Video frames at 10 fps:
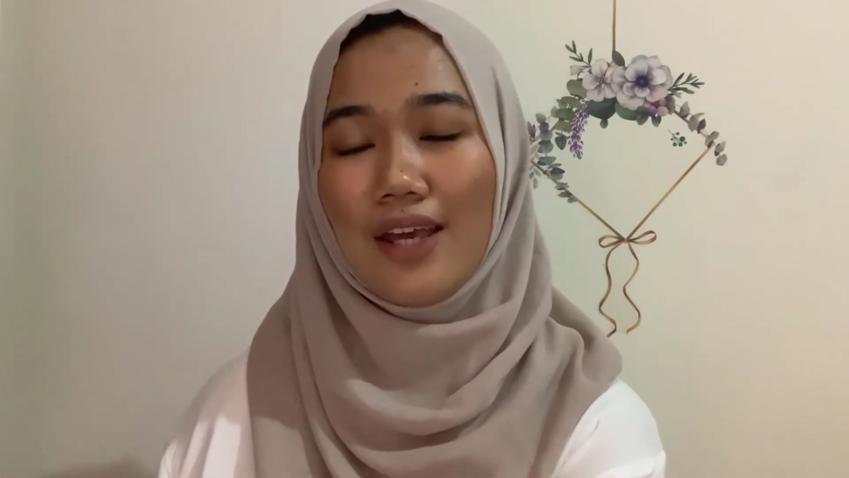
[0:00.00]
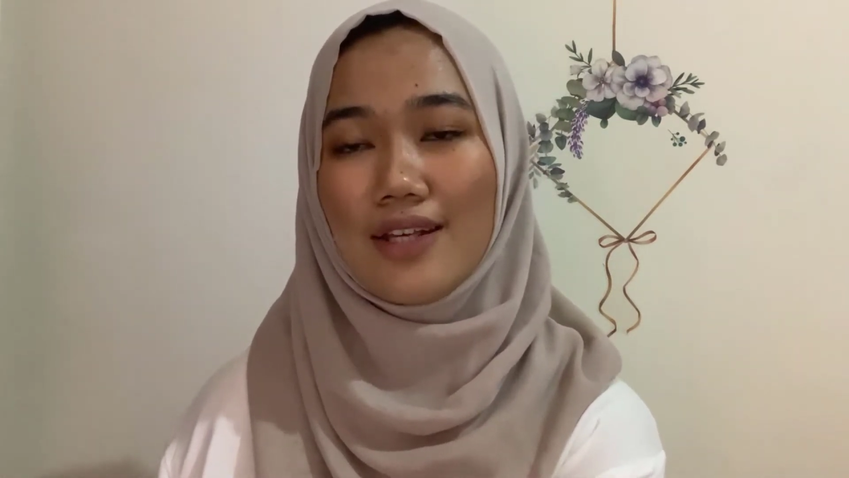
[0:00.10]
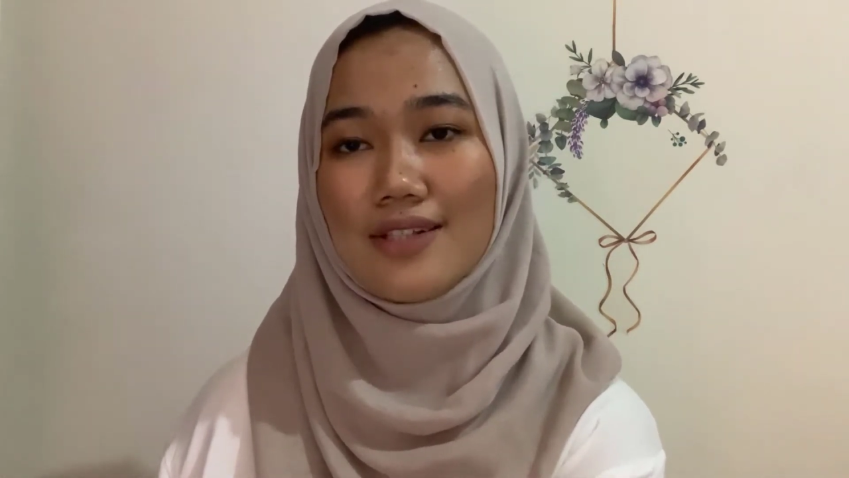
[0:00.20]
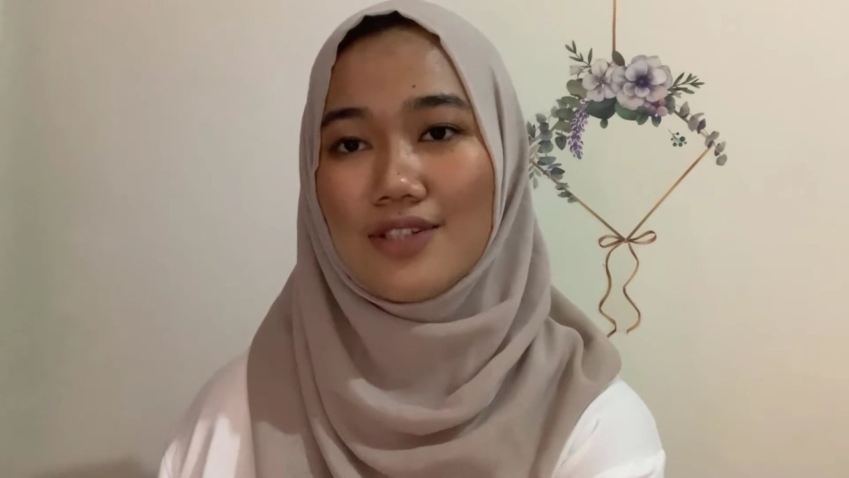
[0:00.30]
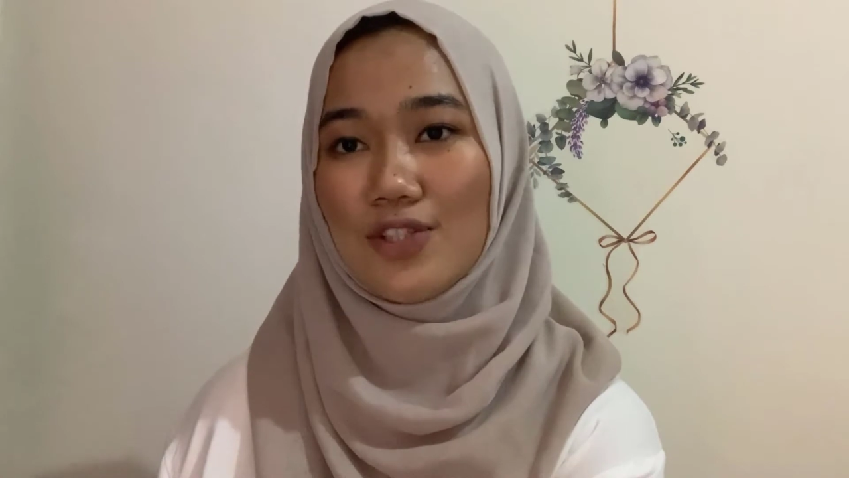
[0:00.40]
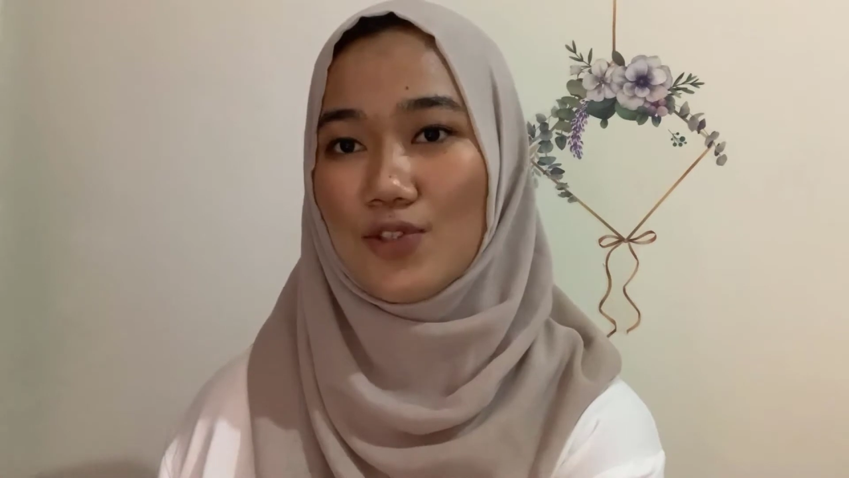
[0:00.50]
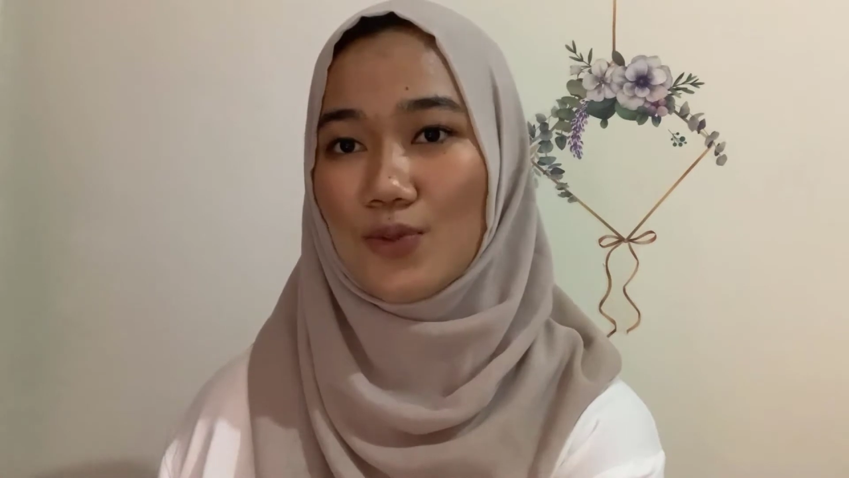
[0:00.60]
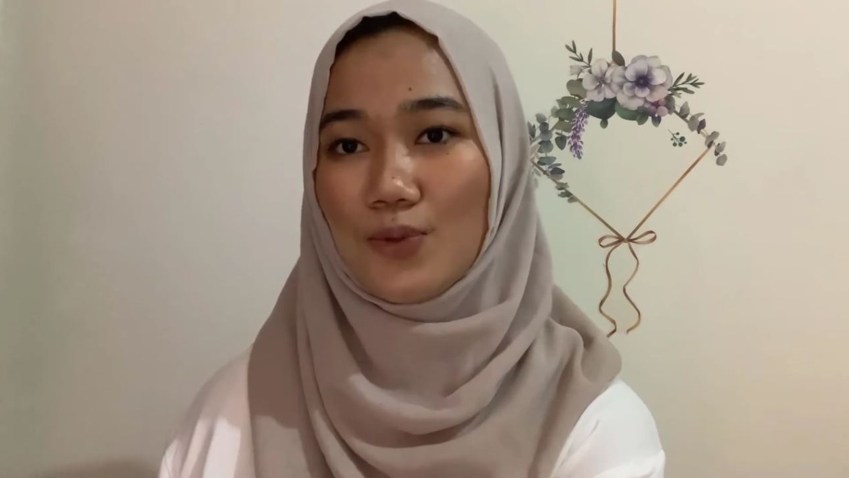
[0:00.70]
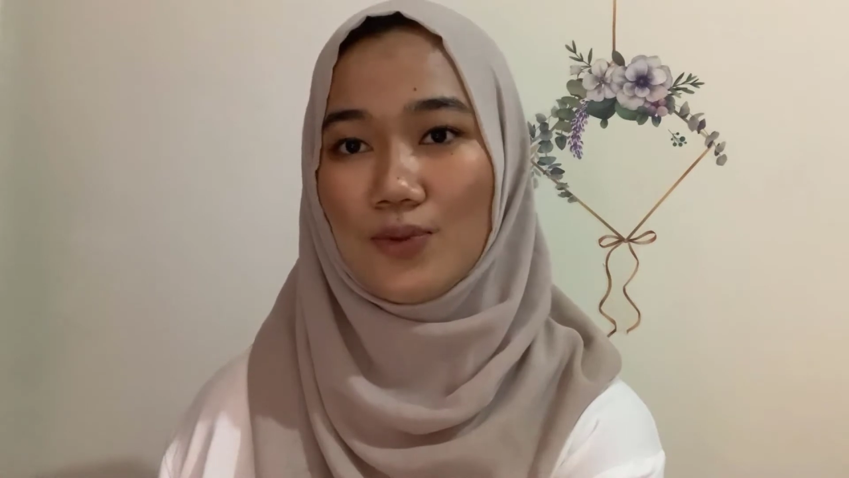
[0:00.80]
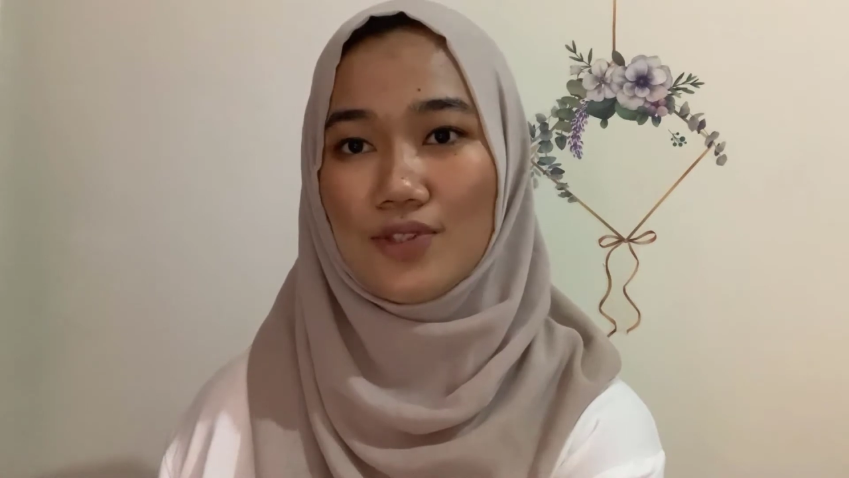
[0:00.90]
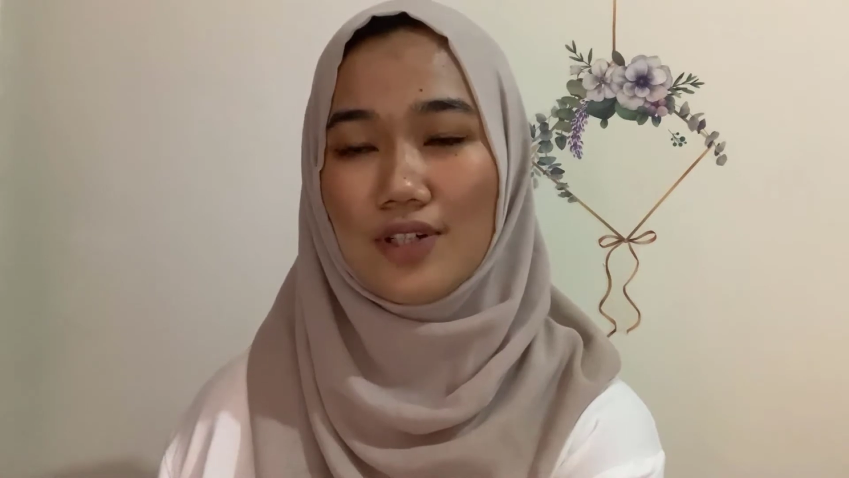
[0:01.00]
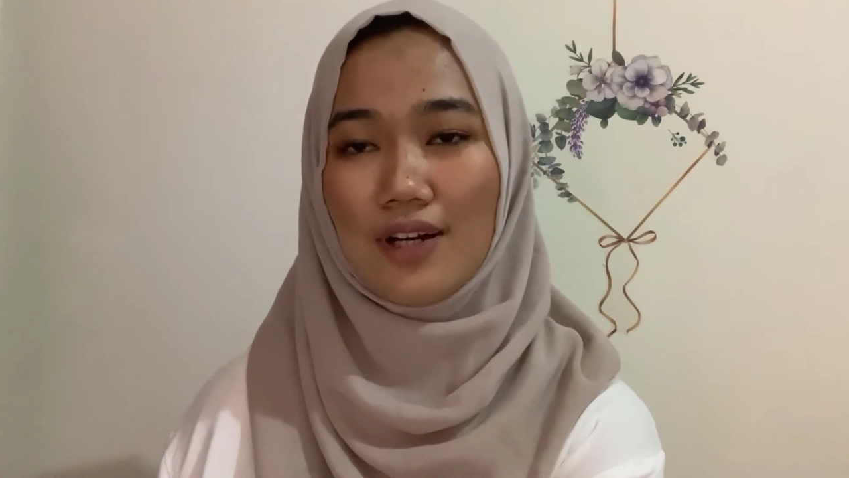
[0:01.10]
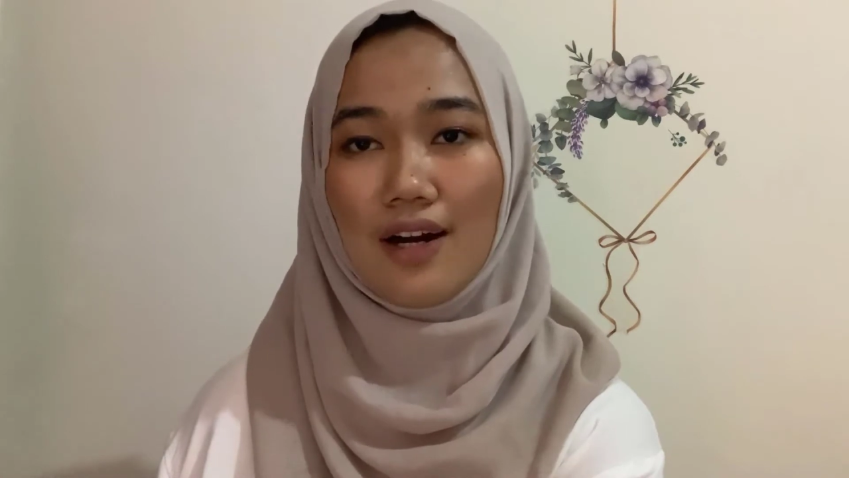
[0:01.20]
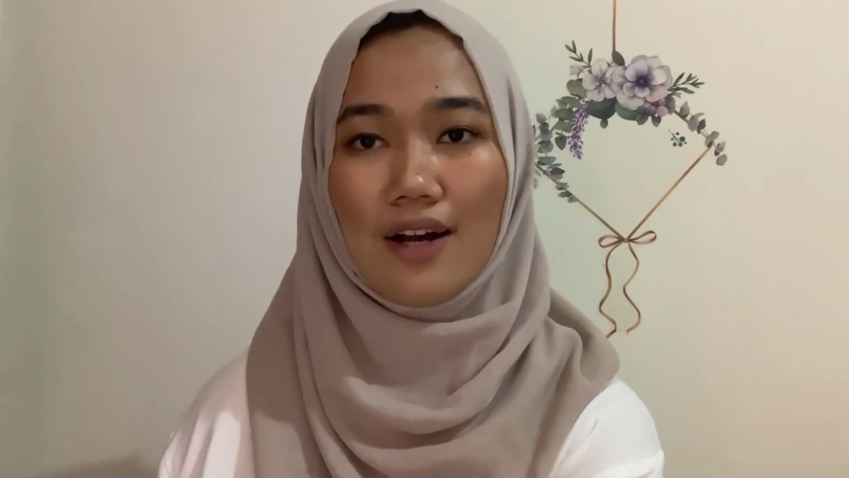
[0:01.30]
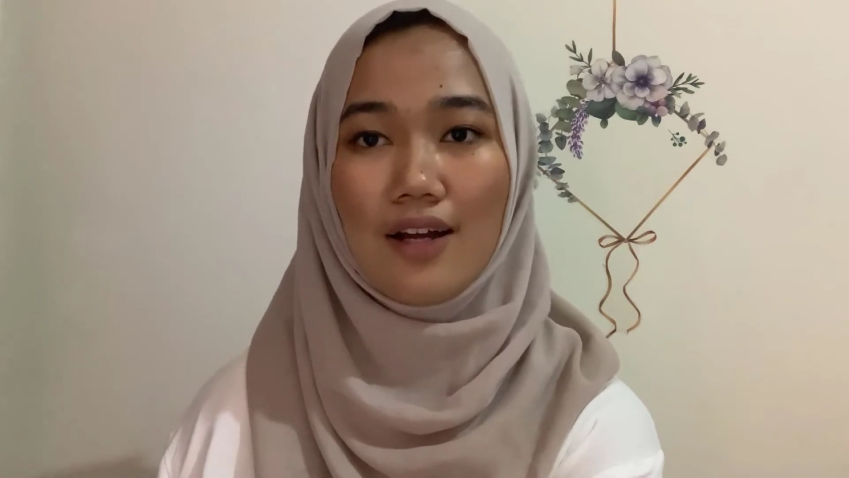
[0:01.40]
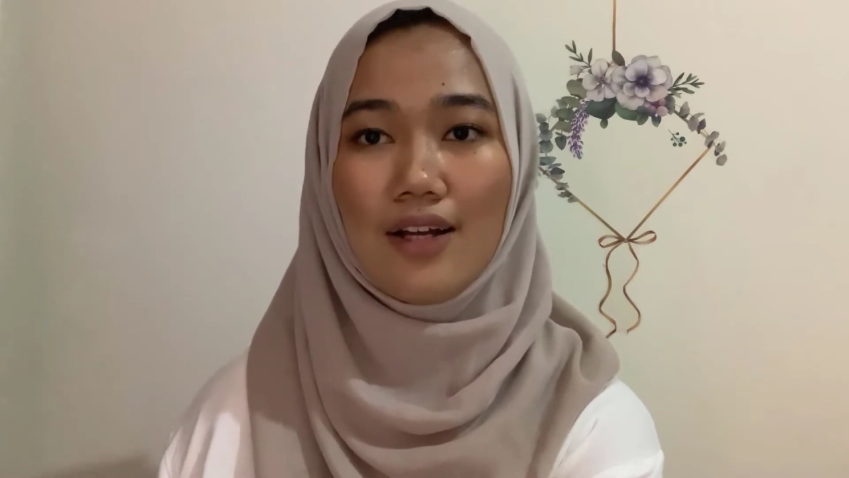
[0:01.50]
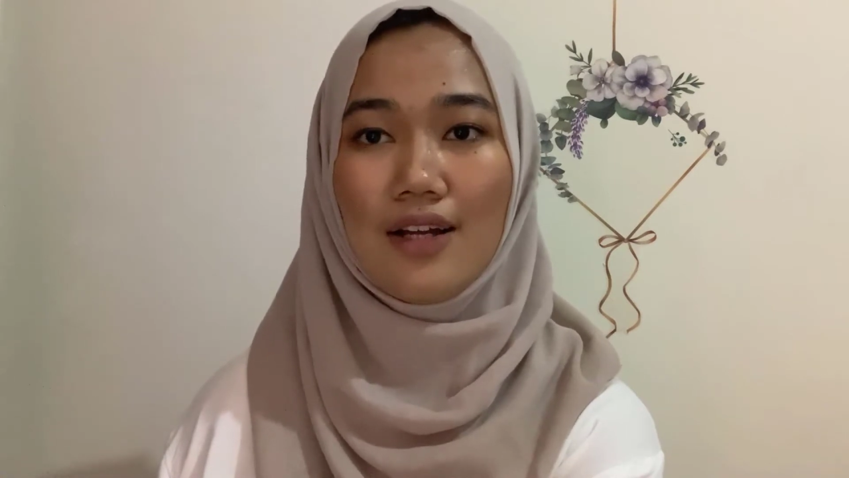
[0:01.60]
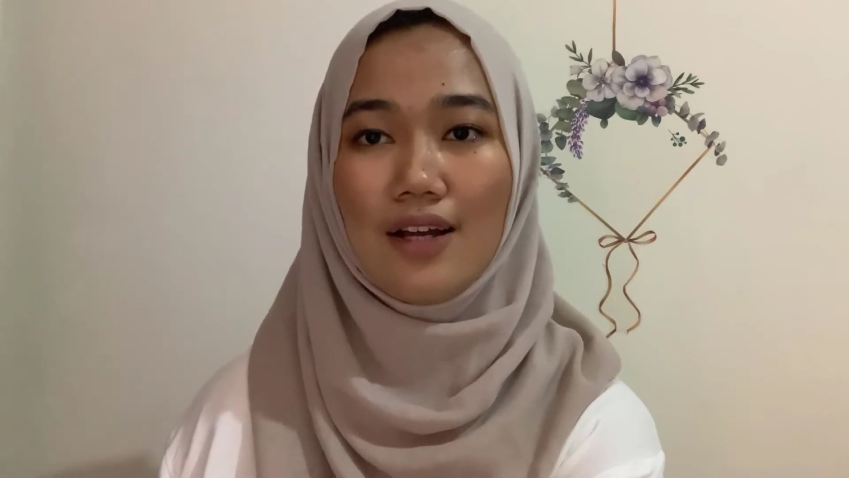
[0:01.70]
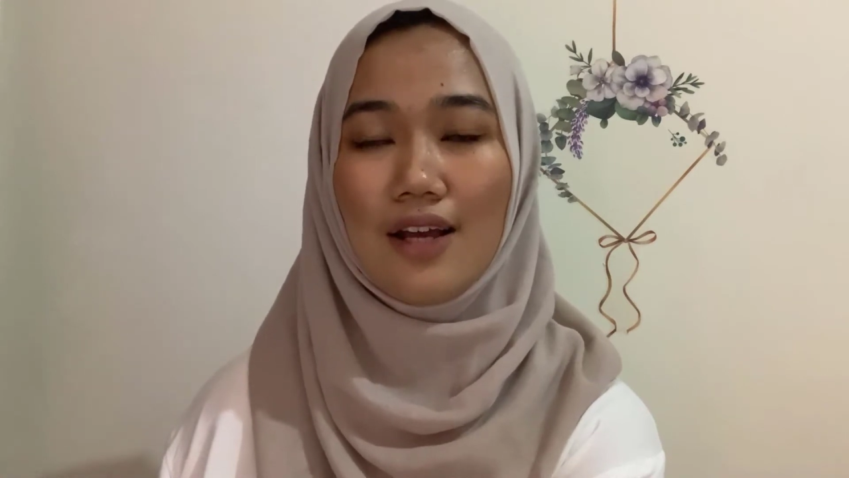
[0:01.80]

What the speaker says: ACG School, Jakarta,